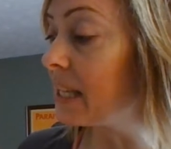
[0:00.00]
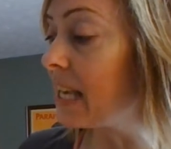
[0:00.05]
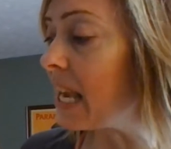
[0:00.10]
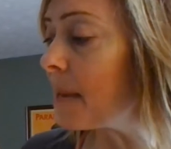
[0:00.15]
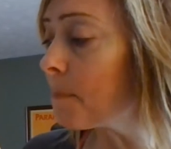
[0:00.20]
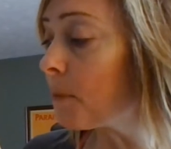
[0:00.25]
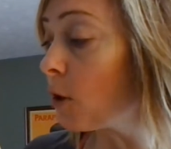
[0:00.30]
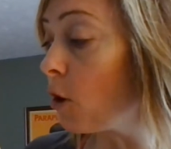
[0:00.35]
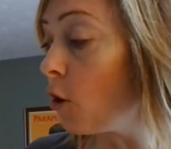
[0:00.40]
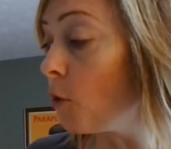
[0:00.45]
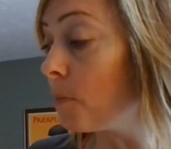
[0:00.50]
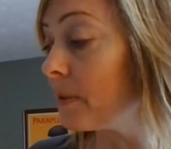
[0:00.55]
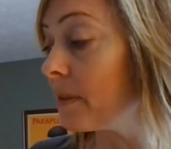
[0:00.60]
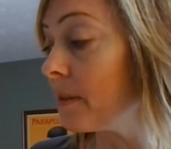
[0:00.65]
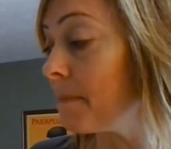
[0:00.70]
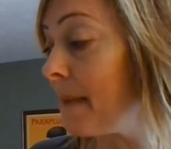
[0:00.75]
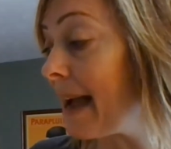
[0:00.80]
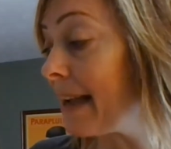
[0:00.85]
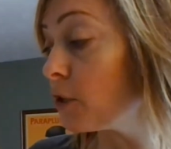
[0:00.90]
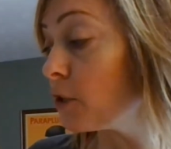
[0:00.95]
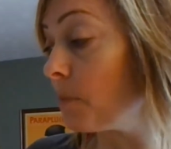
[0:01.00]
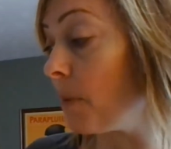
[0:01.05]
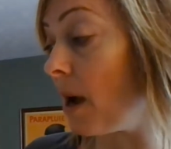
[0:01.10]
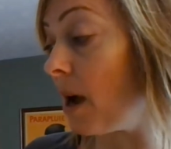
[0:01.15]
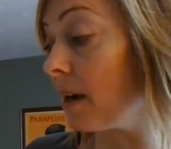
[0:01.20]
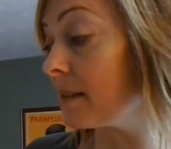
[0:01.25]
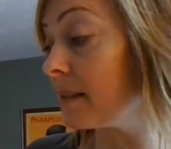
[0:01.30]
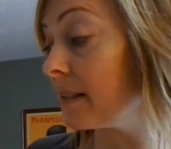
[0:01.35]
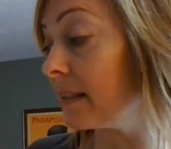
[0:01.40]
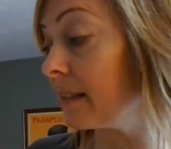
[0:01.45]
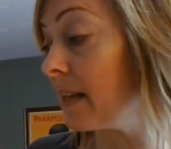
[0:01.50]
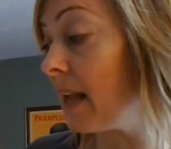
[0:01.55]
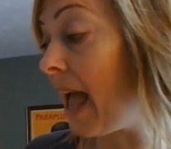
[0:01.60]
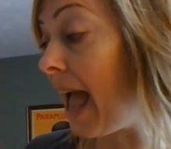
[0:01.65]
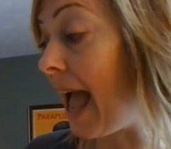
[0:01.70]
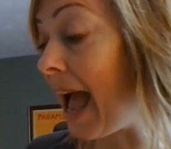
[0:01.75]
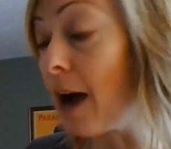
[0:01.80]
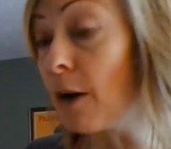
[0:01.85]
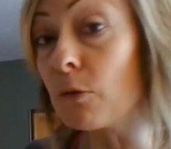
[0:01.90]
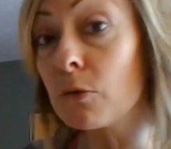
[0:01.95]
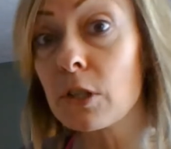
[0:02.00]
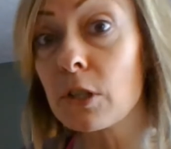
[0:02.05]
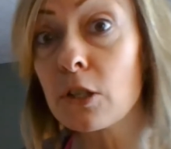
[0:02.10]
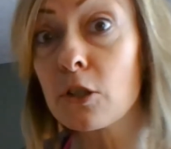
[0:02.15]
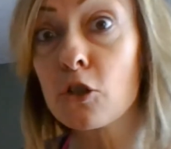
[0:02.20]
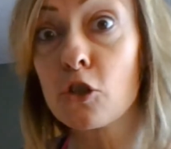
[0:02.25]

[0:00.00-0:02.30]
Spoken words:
keeper opened the matchbox and out